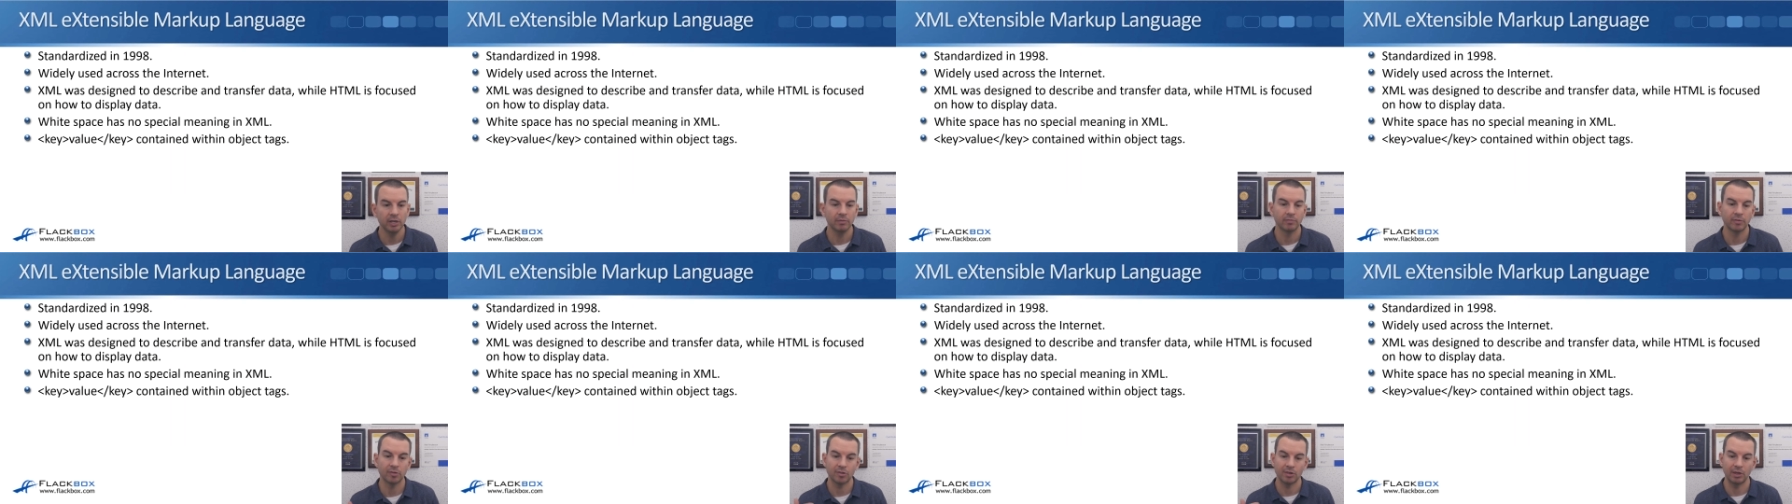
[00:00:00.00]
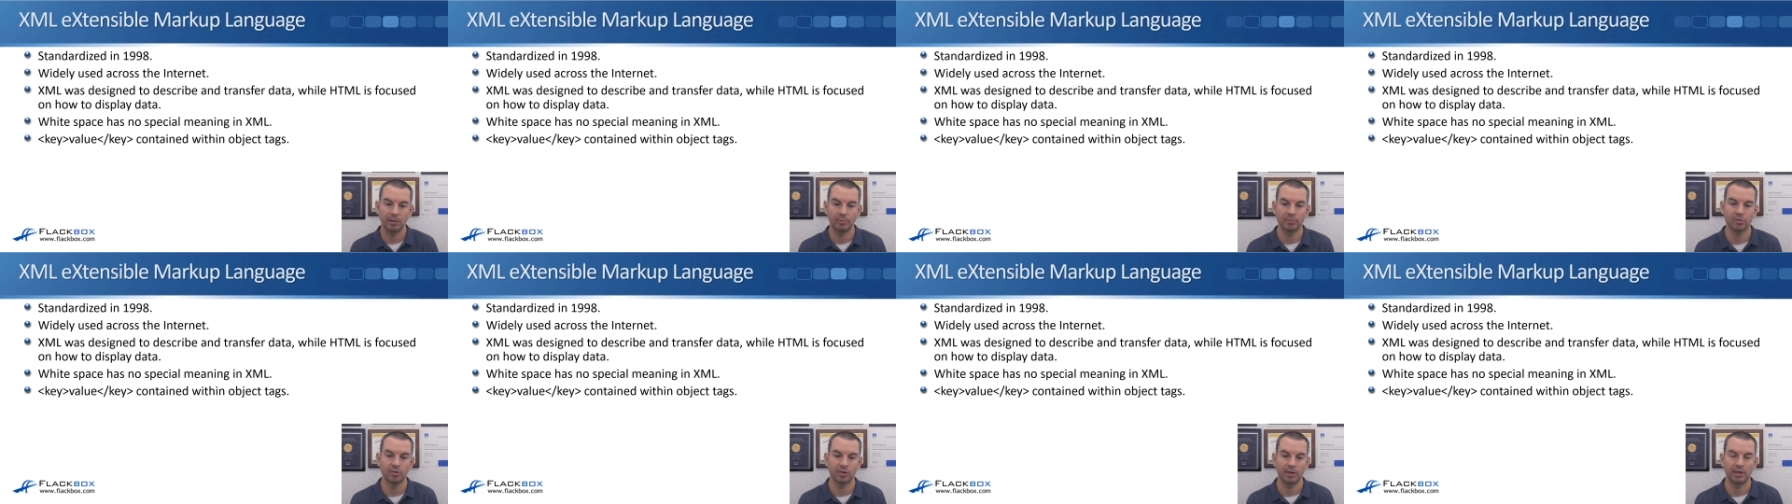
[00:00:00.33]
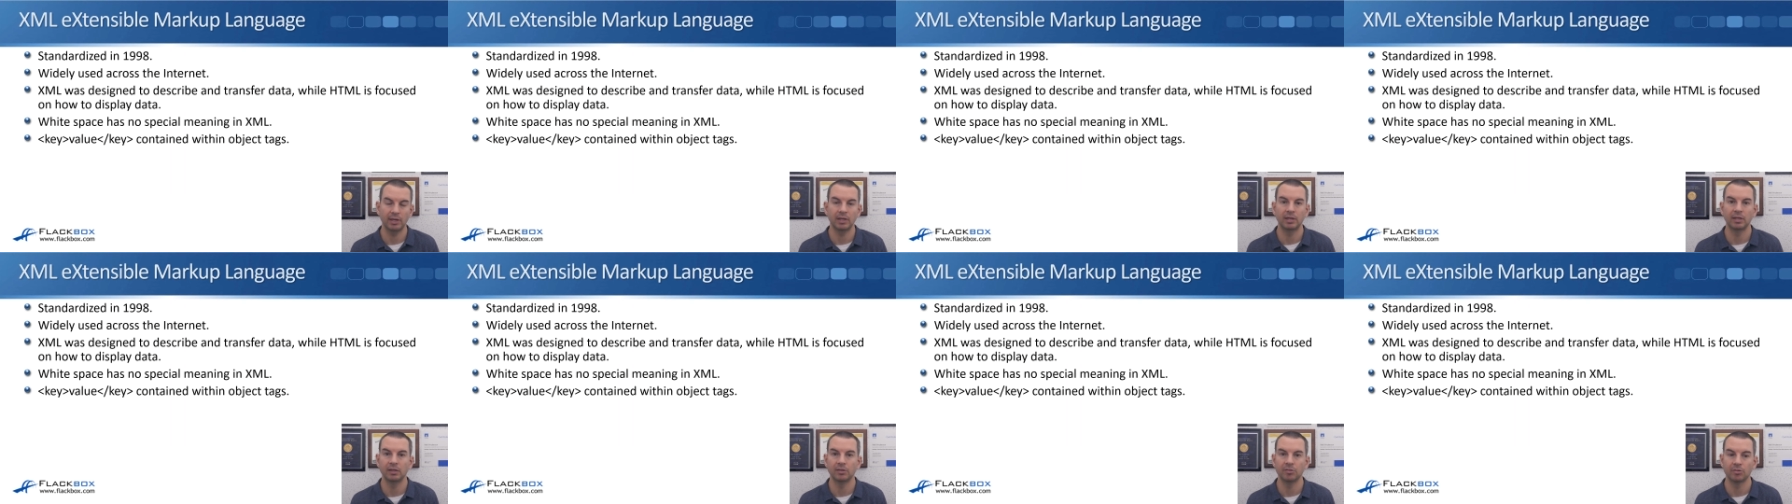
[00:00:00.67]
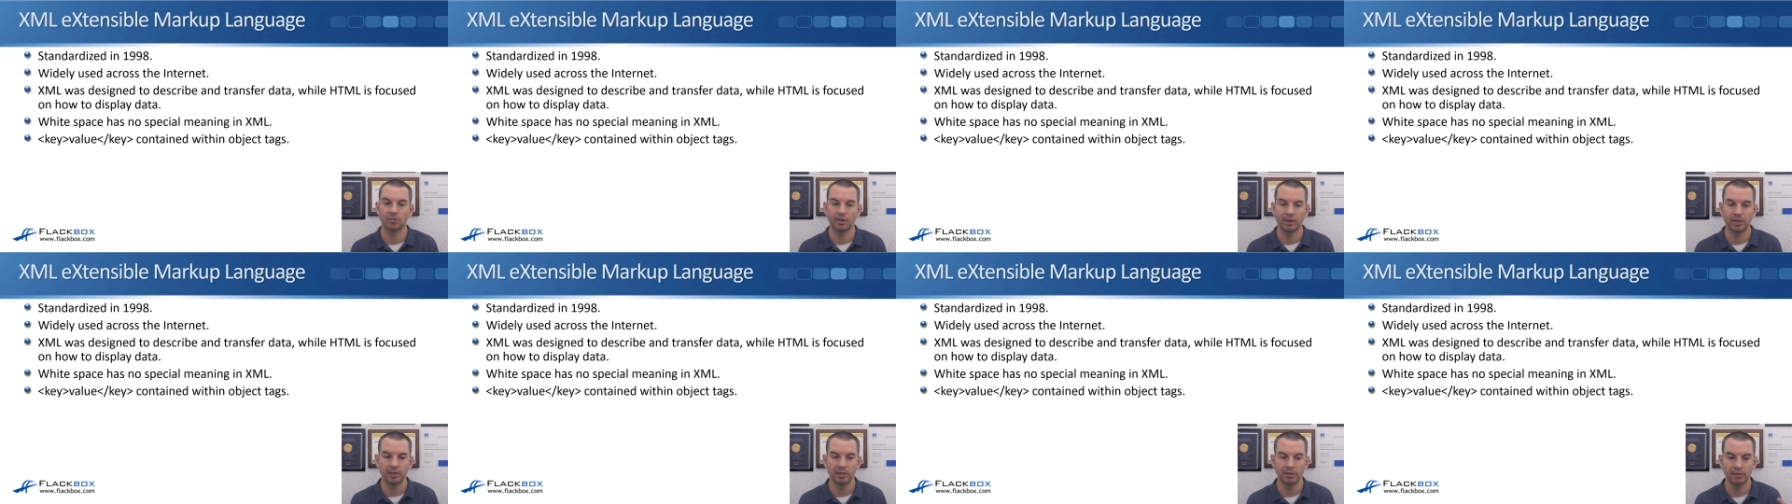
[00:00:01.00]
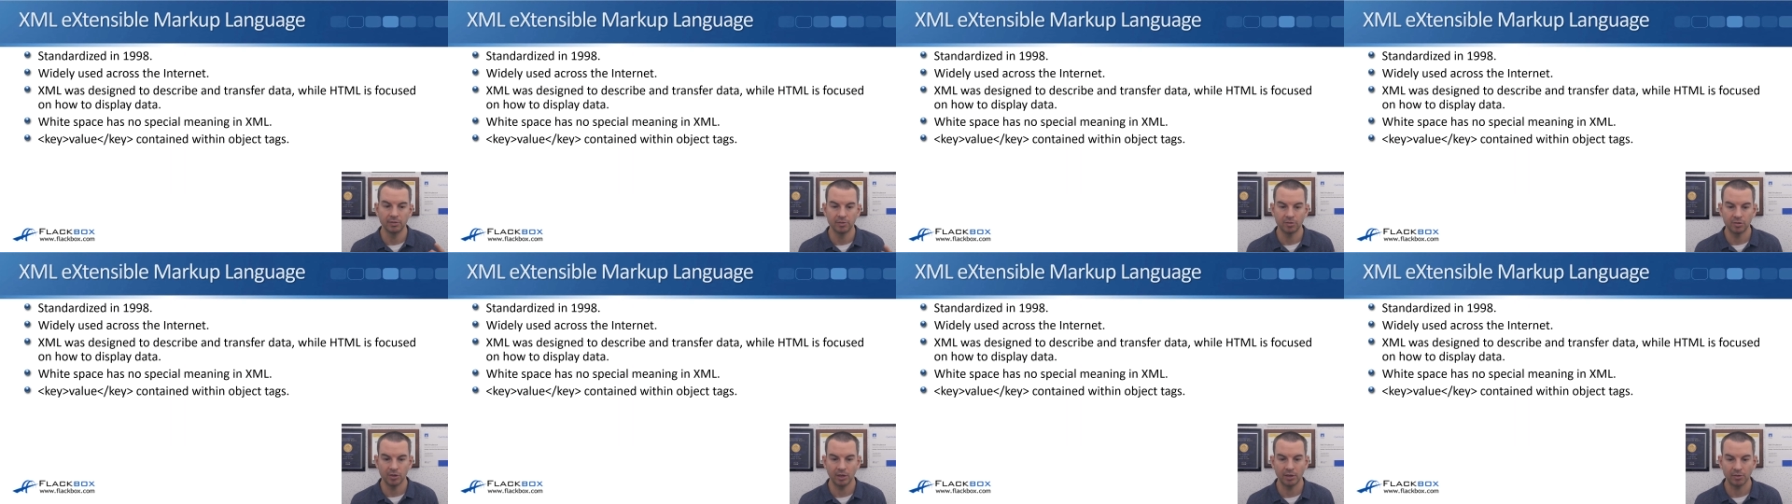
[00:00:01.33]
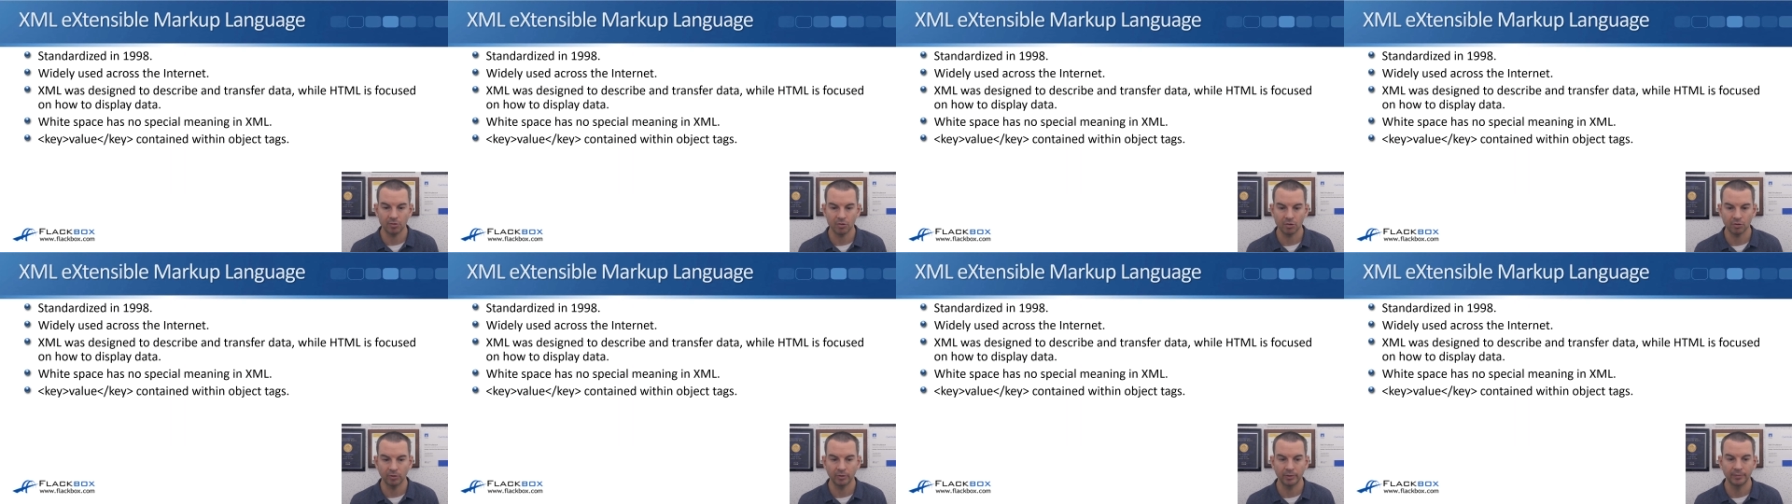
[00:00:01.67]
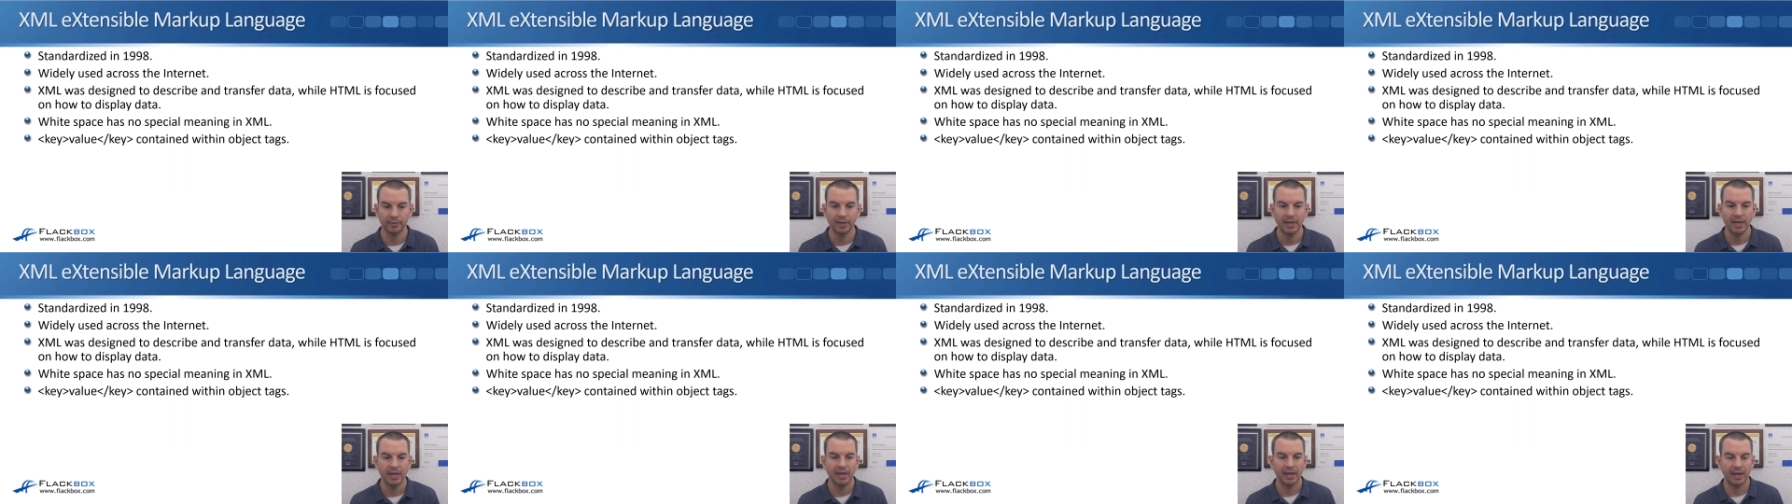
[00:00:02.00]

the same as it is in JSON.